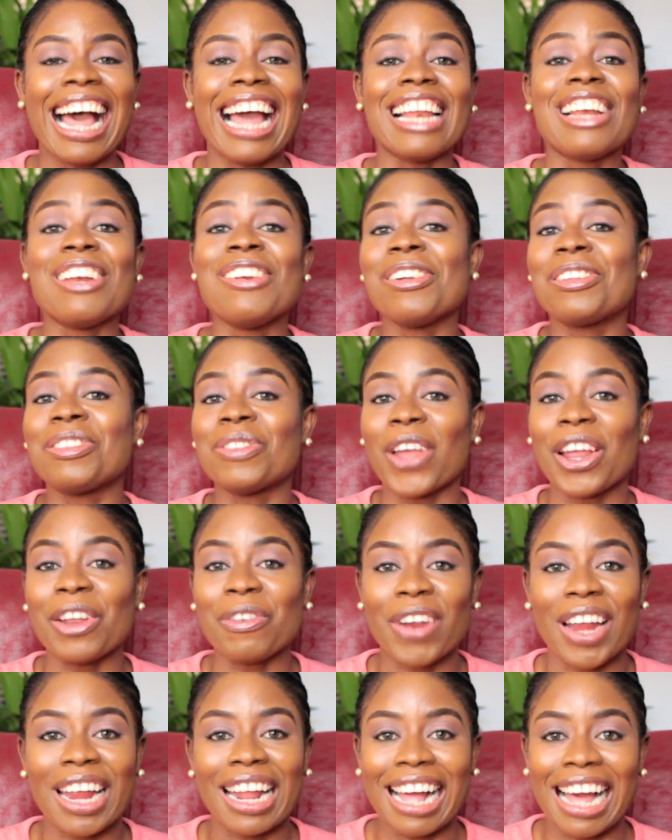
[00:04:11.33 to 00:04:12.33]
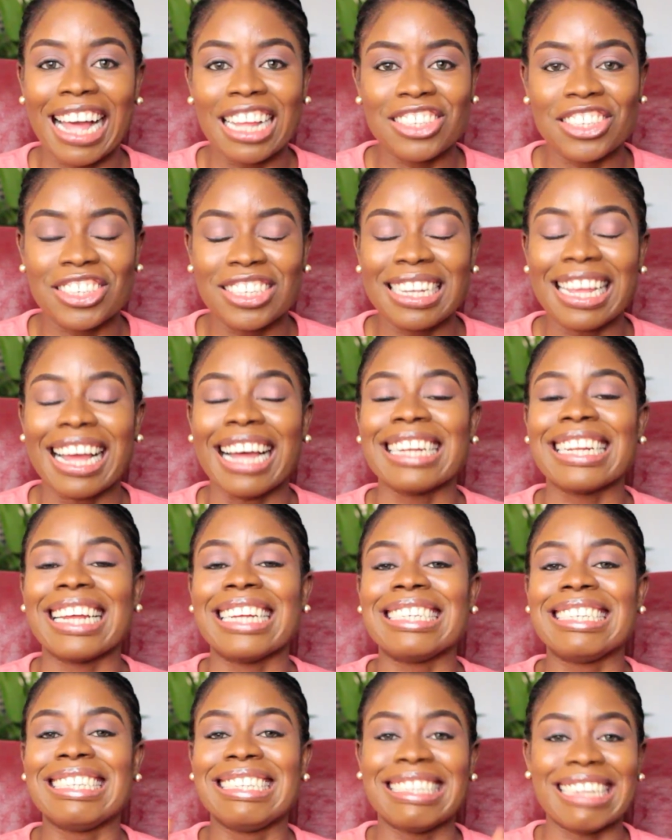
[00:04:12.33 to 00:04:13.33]
It looks very, very catchy, and
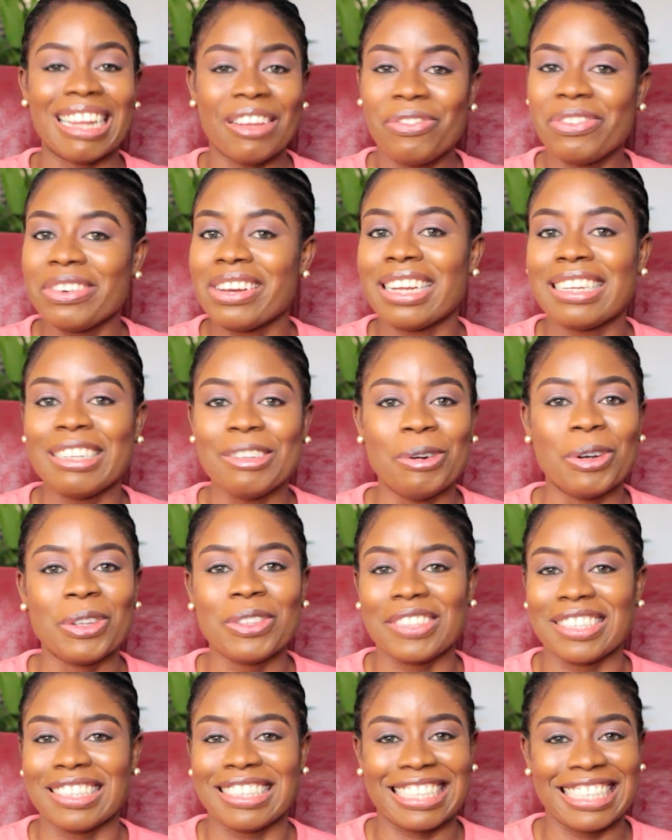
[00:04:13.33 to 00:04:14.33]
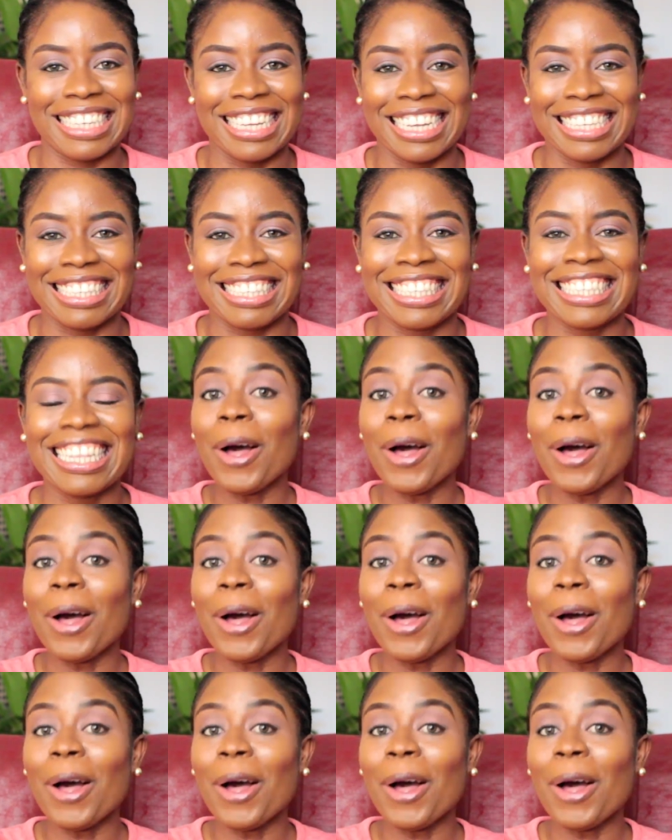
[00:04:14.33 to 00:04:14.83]
I definitely want to see it.